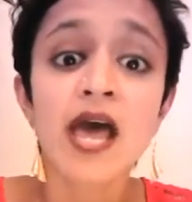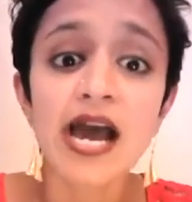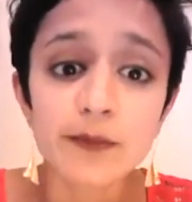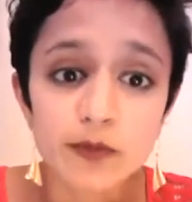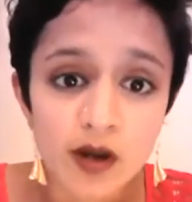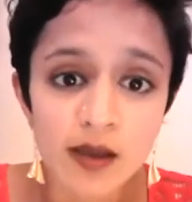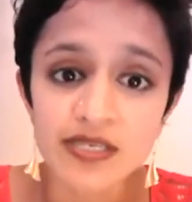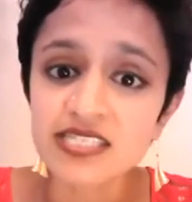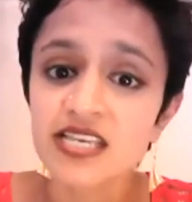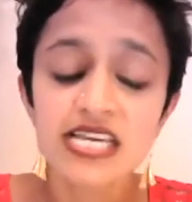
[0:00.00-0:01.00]
I
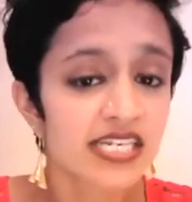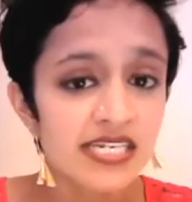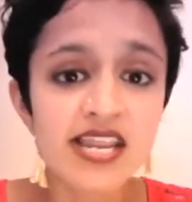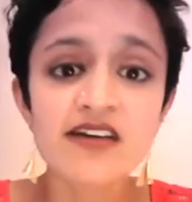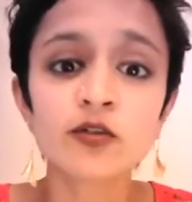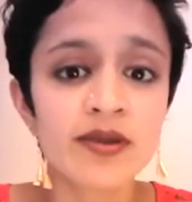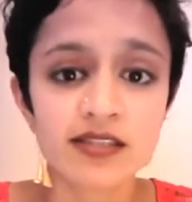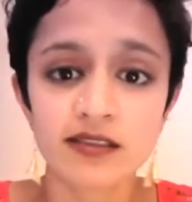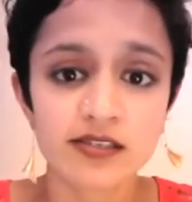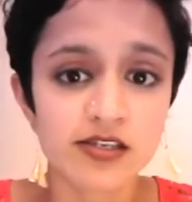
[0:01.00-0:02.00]
promise to never
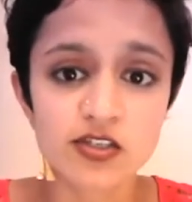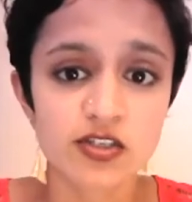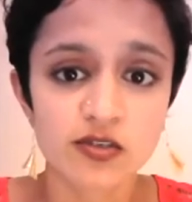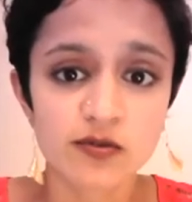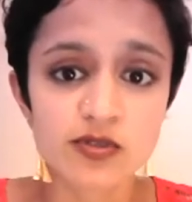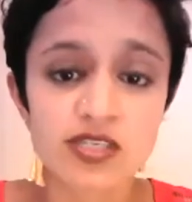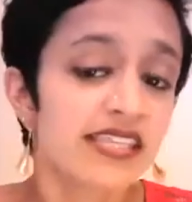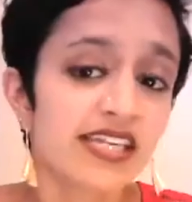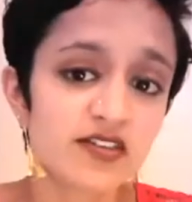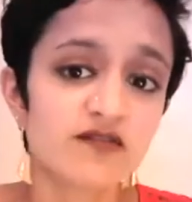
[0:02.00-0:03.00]
make the excuse
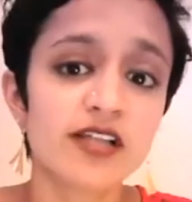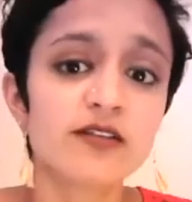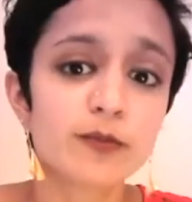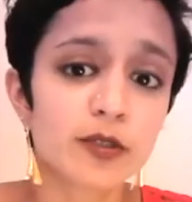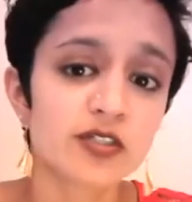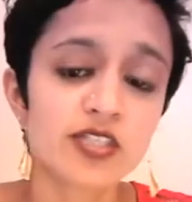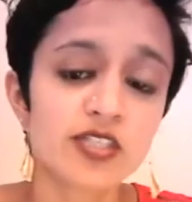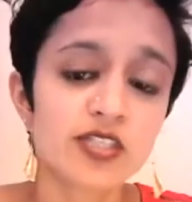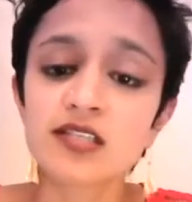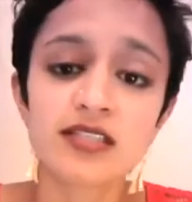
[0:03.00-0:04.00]
that developers and
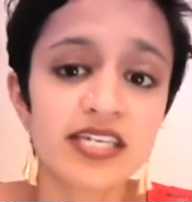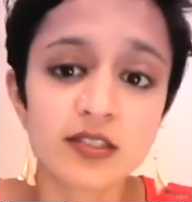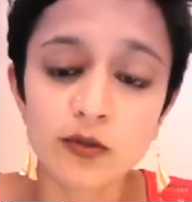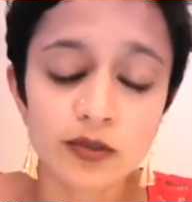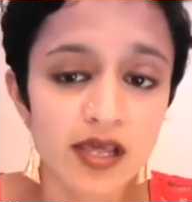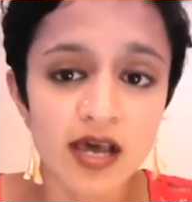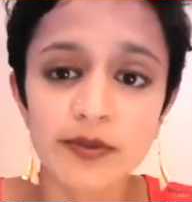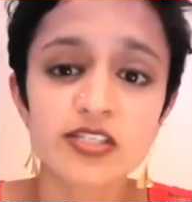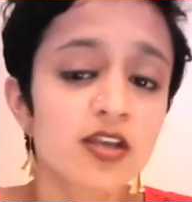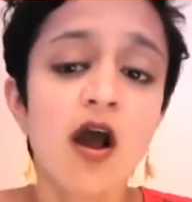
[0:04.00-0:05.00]
the landlord
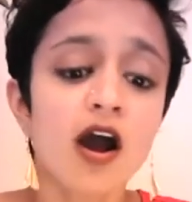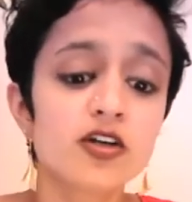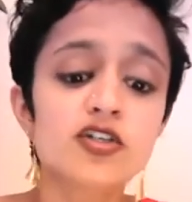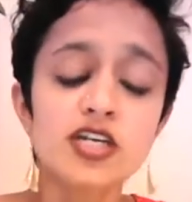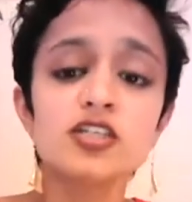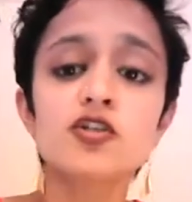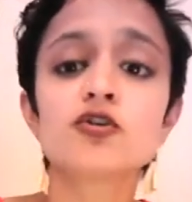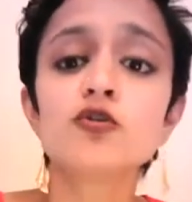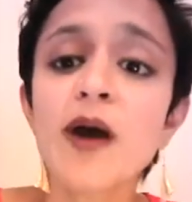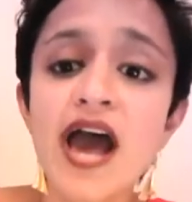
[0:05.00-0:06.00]
lobbies are just
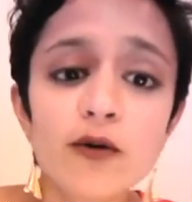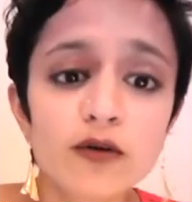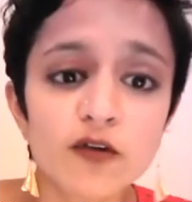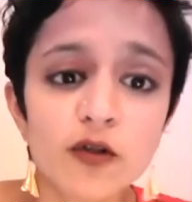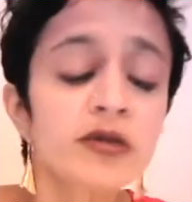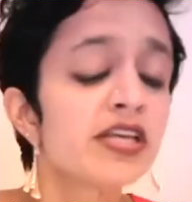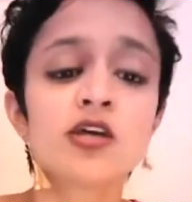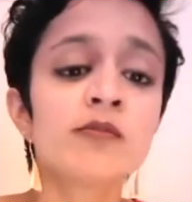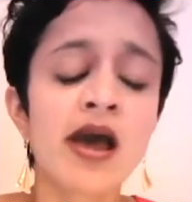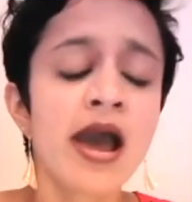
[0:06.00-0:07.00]
too powerful. So
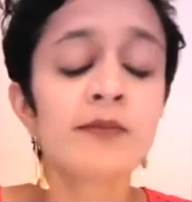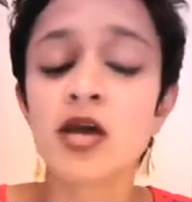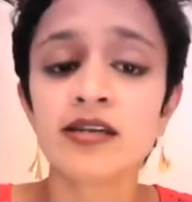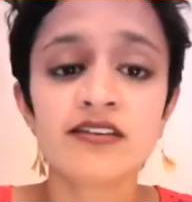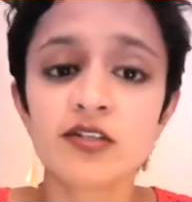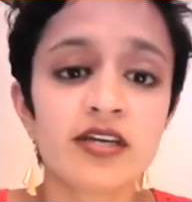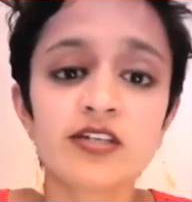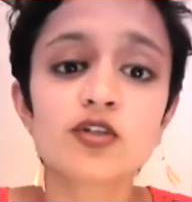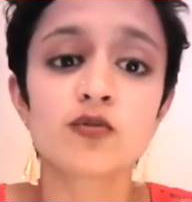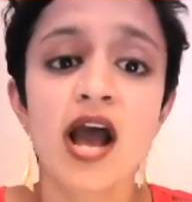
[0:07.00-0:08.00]
I'm not even gonna
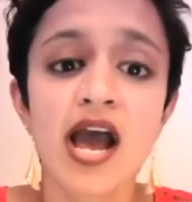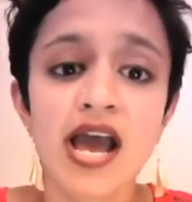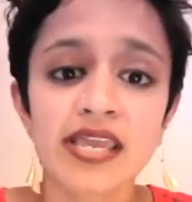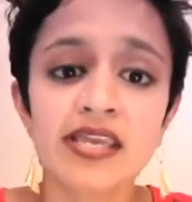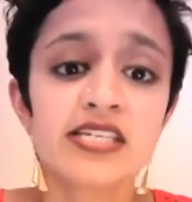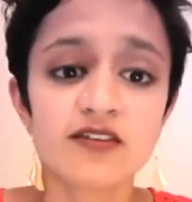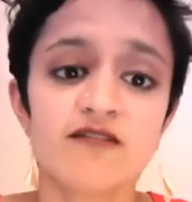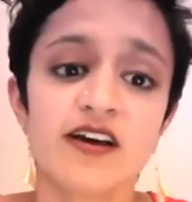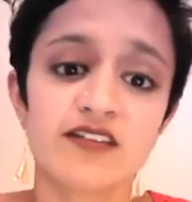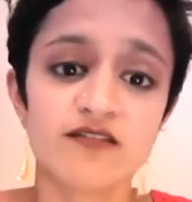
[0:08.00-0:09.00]
try to
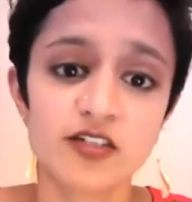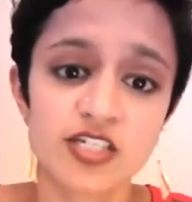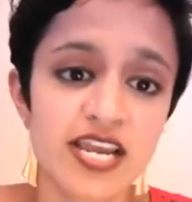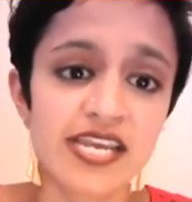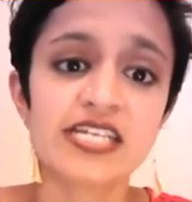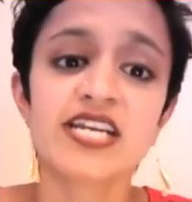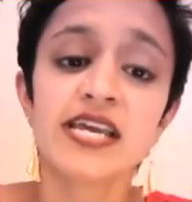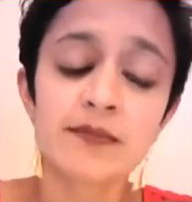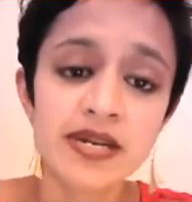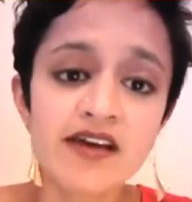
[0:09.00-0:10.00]
fight for change. I
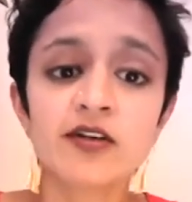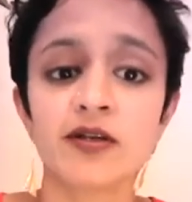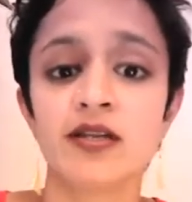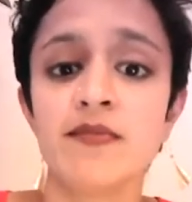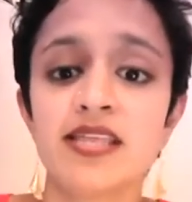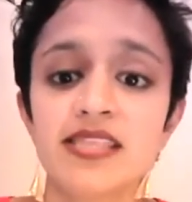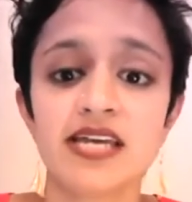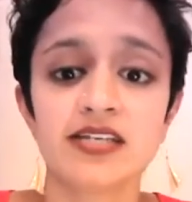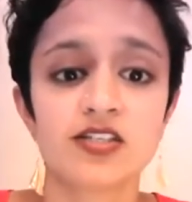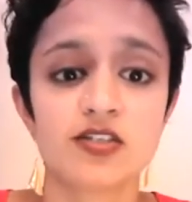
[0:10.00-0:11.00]
am never gonna make
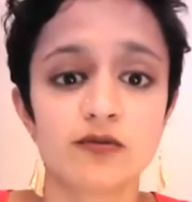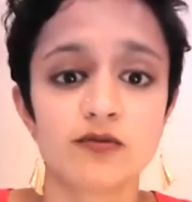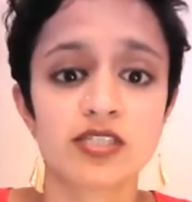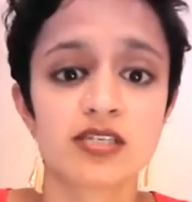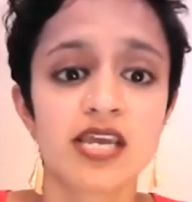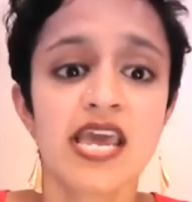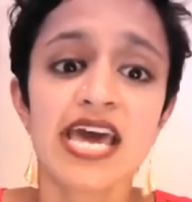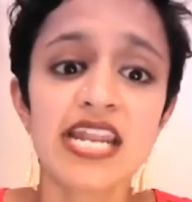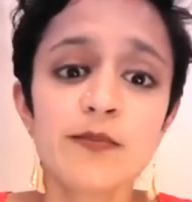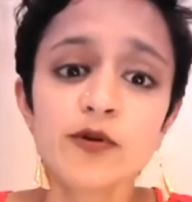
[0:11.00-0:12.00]
that excuse. And
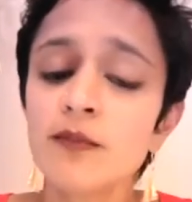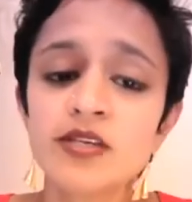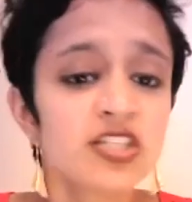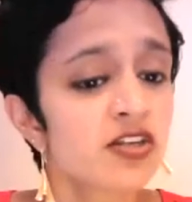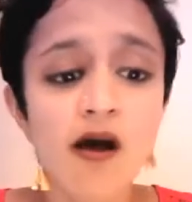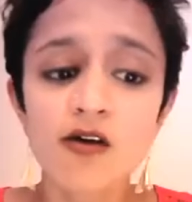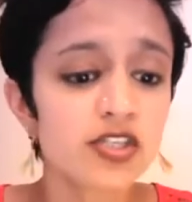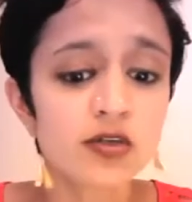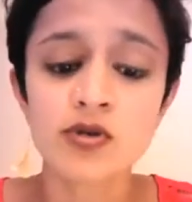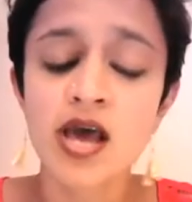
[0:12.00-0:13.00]
I promise to
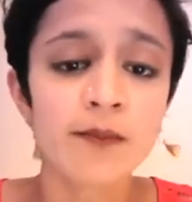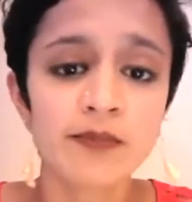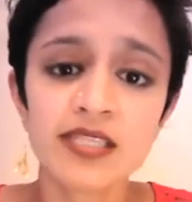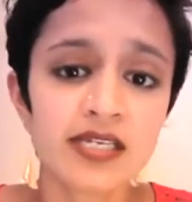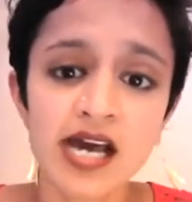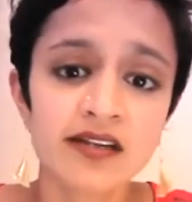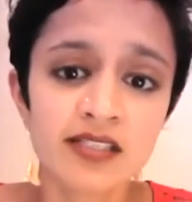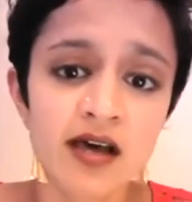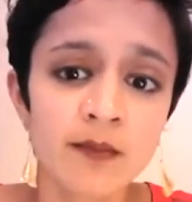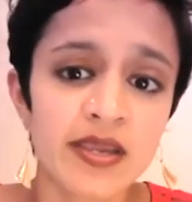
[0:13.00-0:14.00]
also not be the kind of
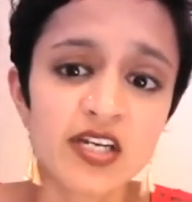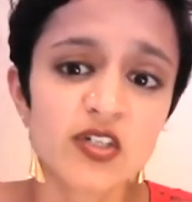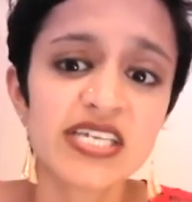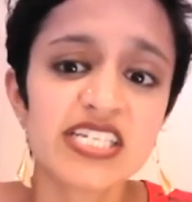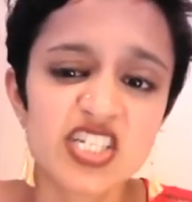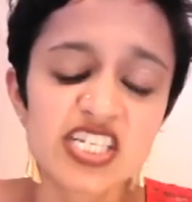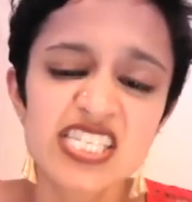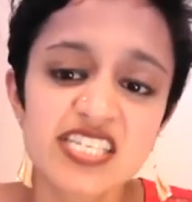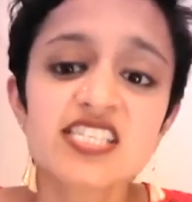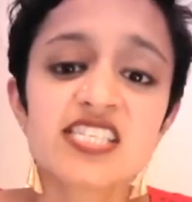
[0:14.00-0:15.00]
lawmaker that just
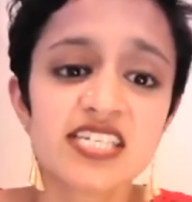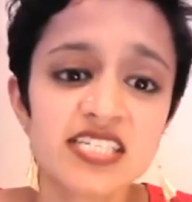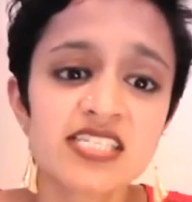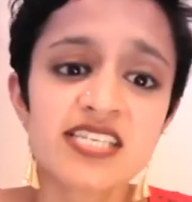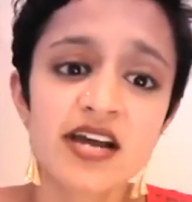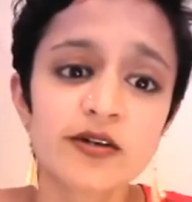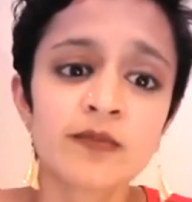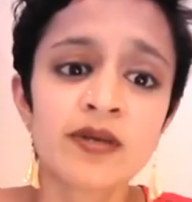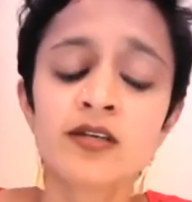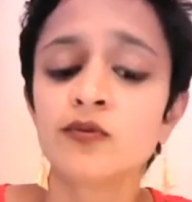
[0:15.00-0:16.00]
sits in
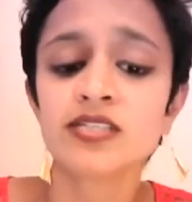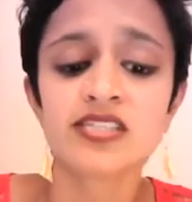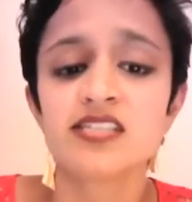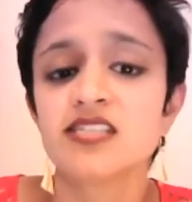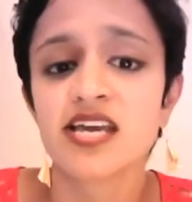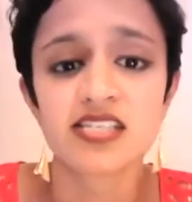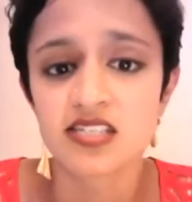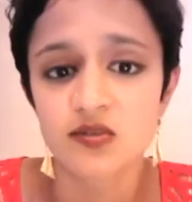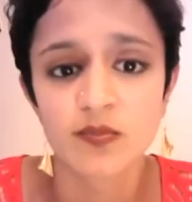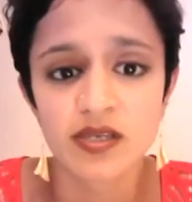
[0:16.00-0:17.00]
Sacramento and says yes
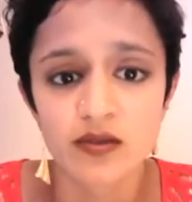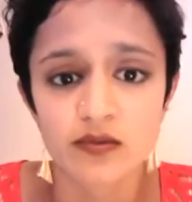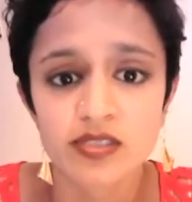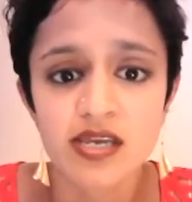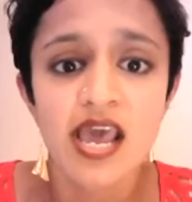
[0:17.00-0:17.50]
to bills.